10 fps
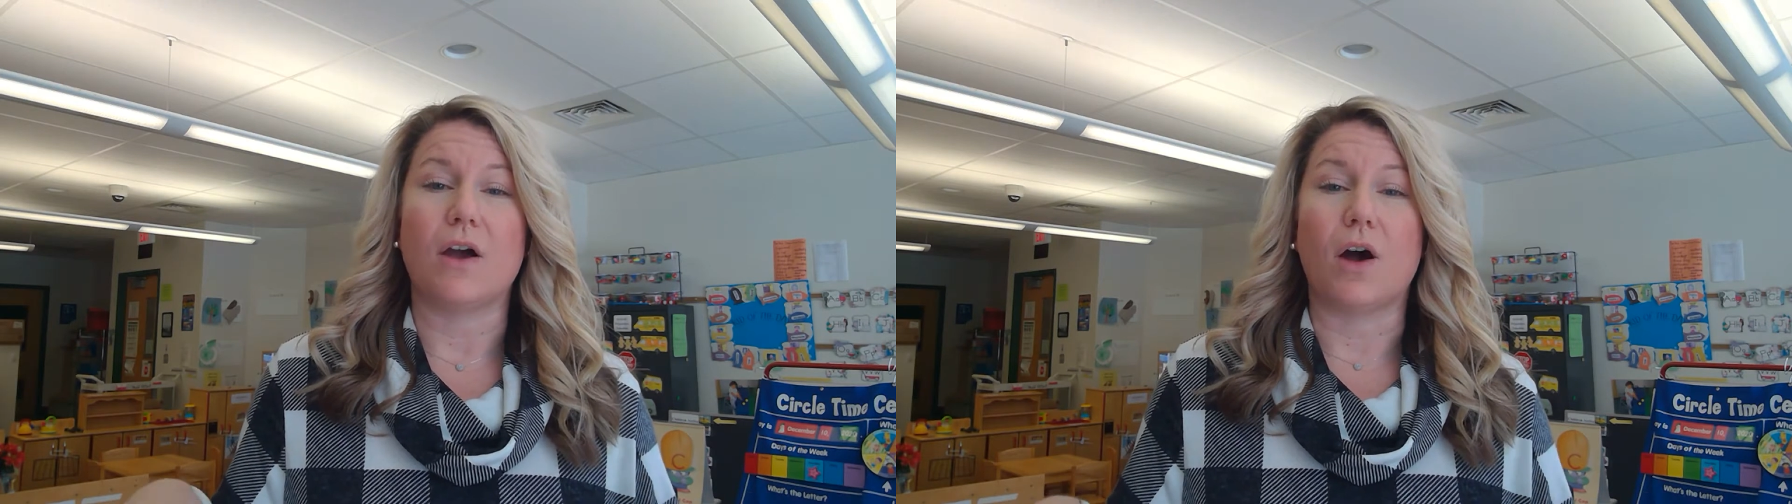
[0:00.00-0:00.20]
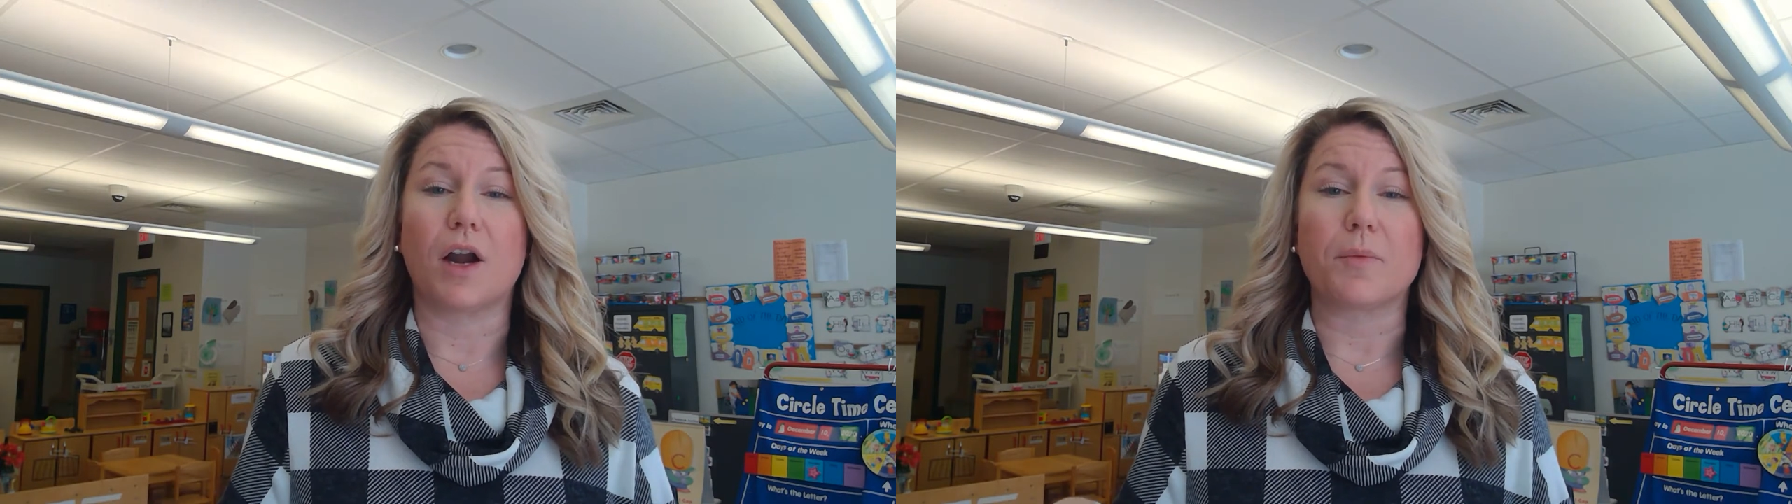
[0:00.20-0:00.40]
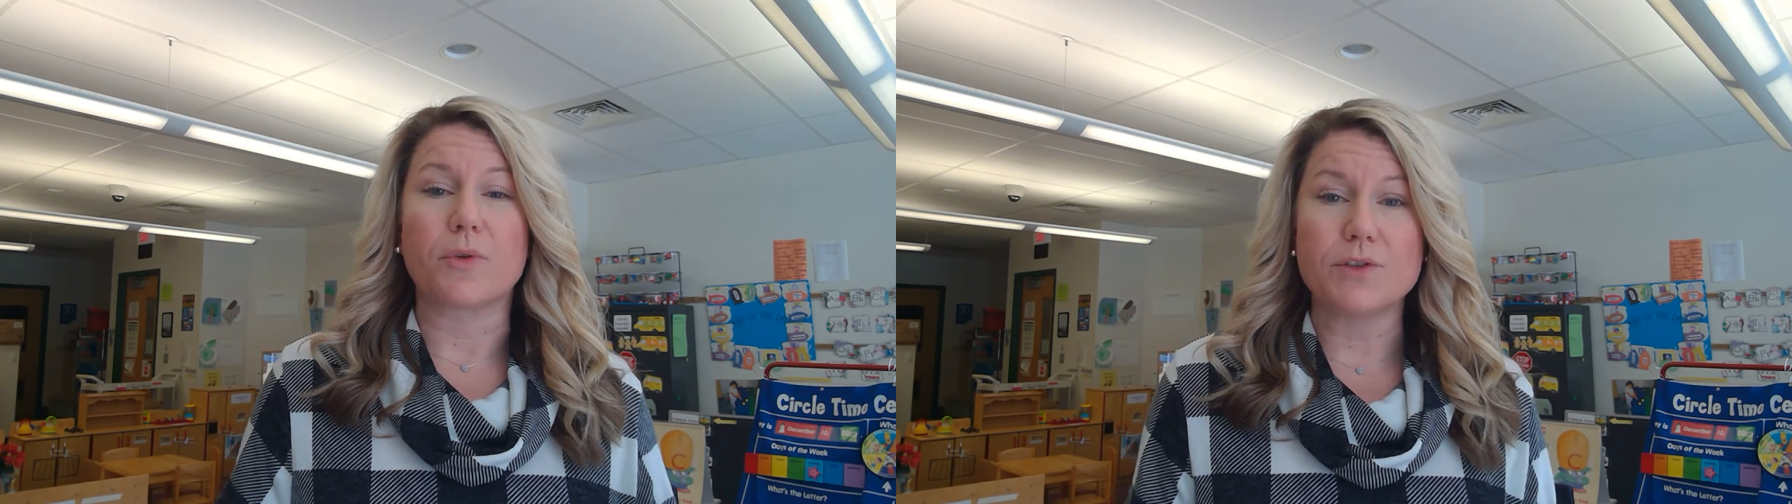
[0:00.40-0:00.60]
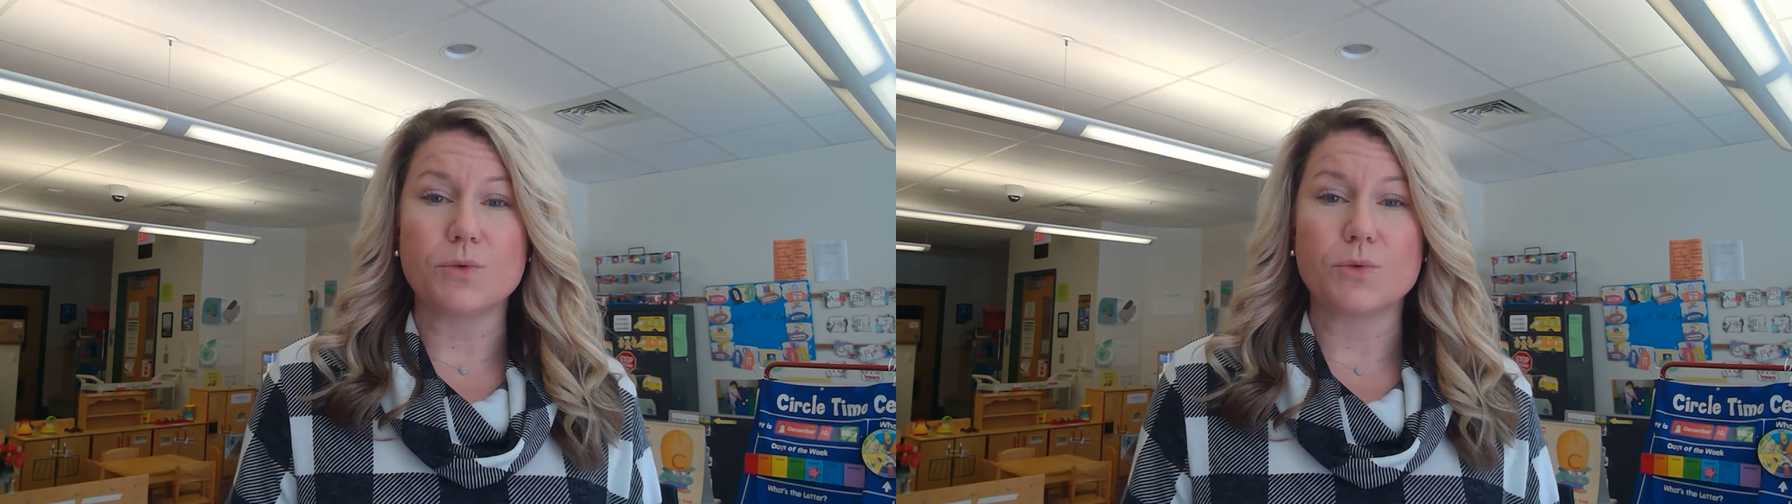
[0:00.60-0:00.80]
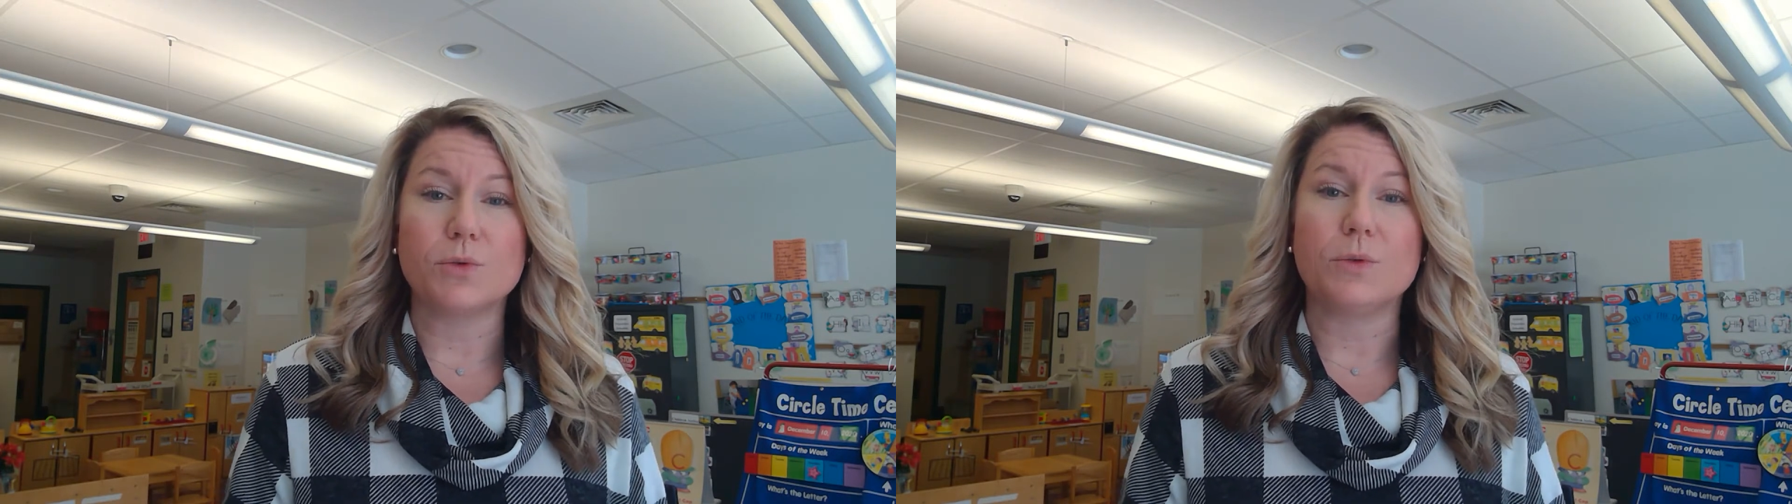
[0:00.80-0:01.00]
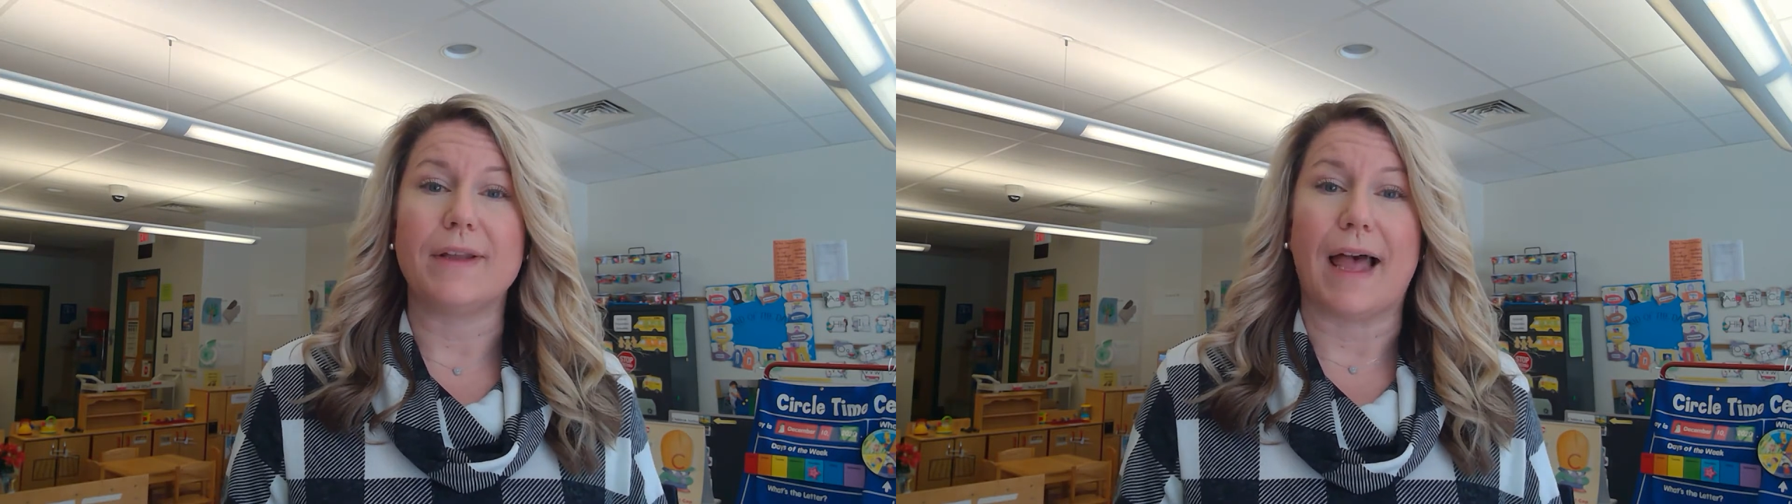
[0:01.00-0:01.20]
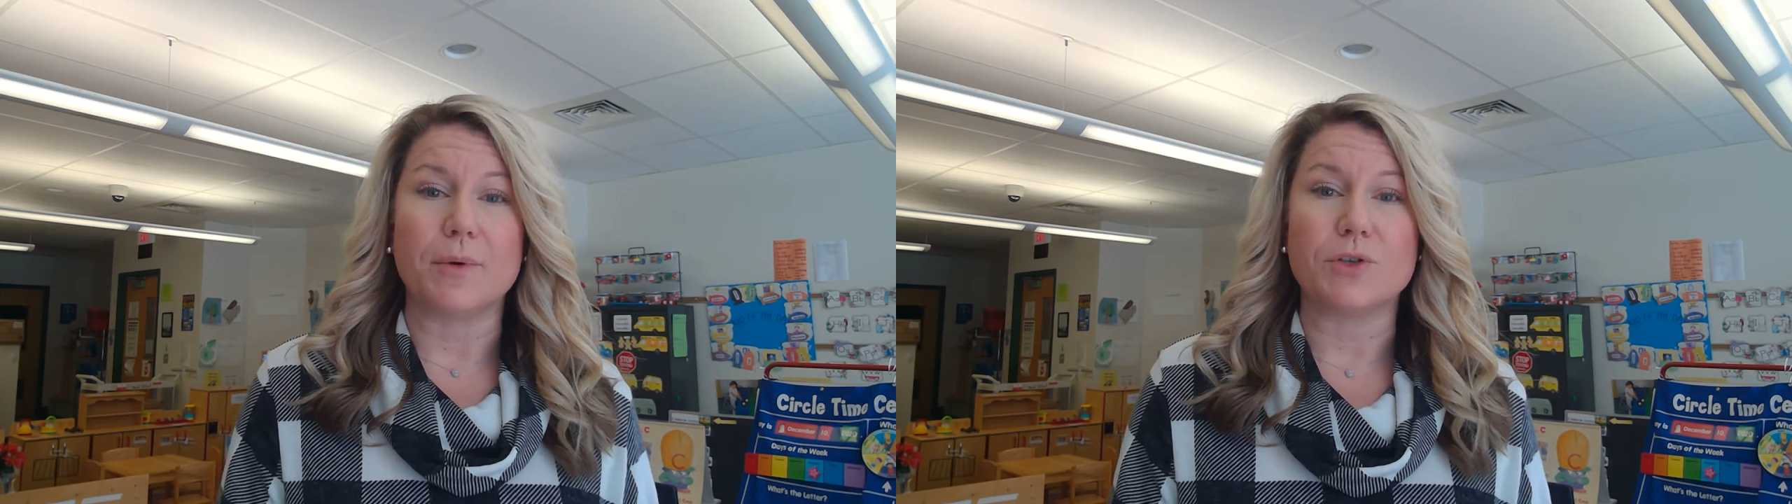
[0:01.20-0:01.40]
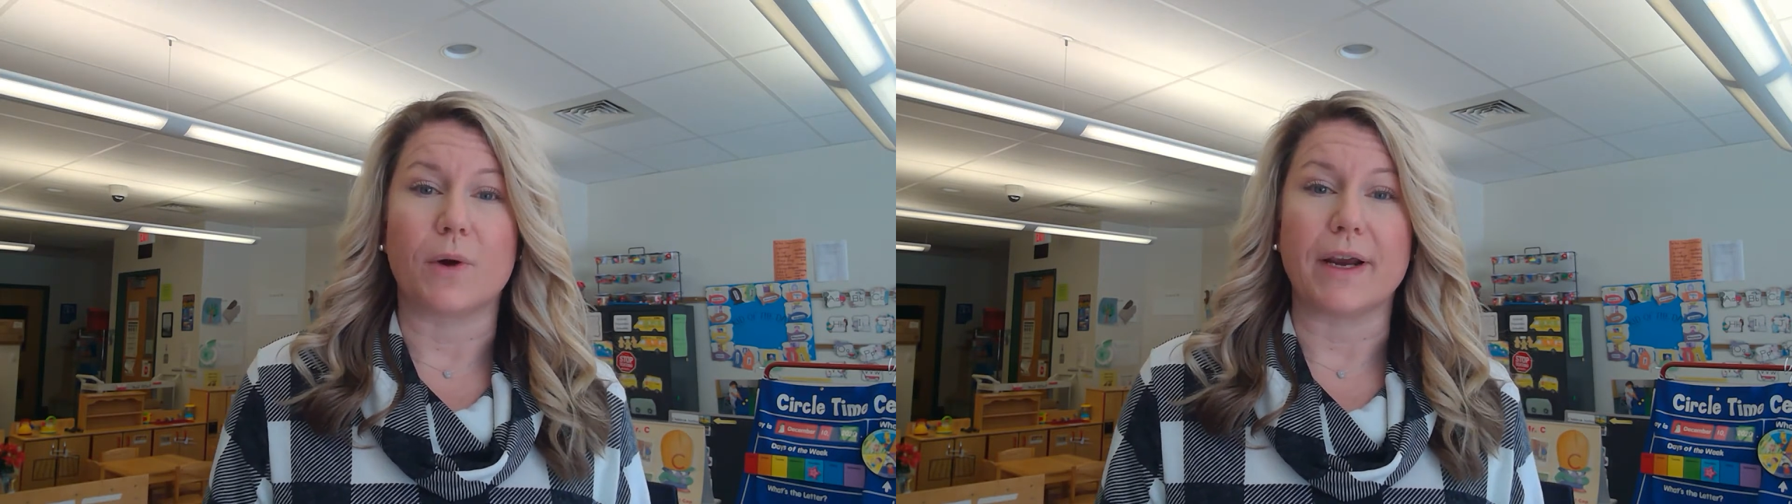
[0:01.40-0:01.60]
our preschool
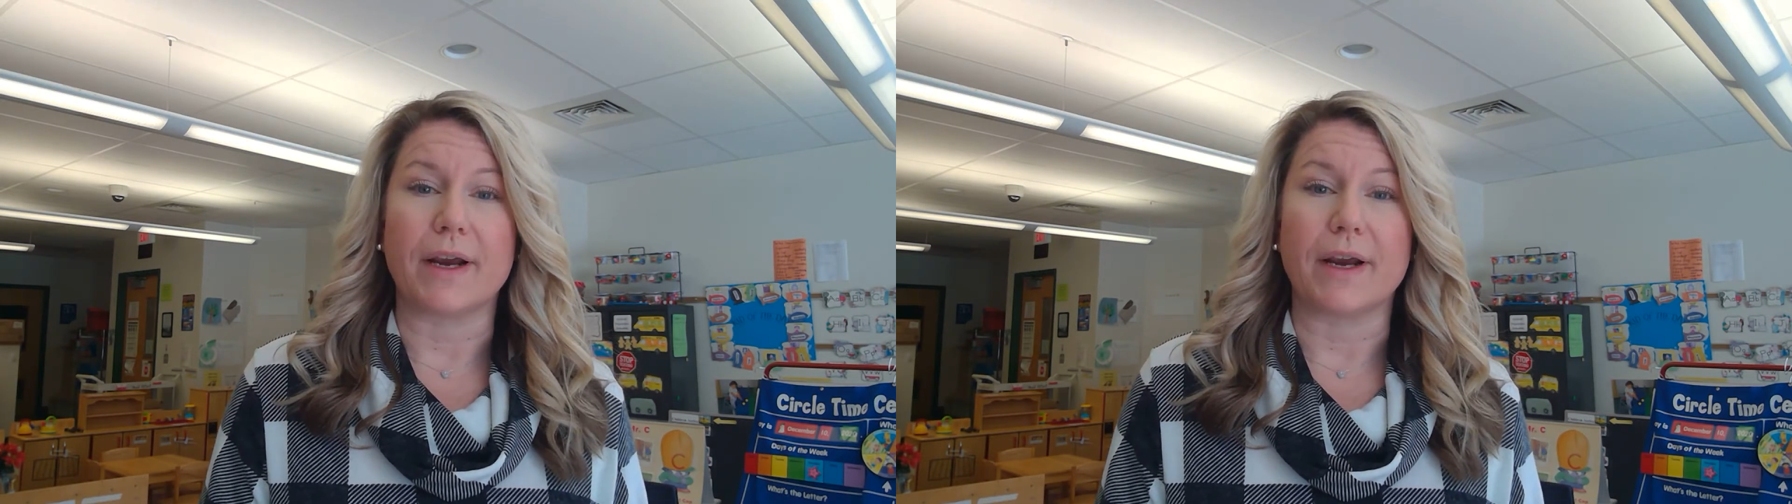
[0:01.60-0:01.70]
laboratory.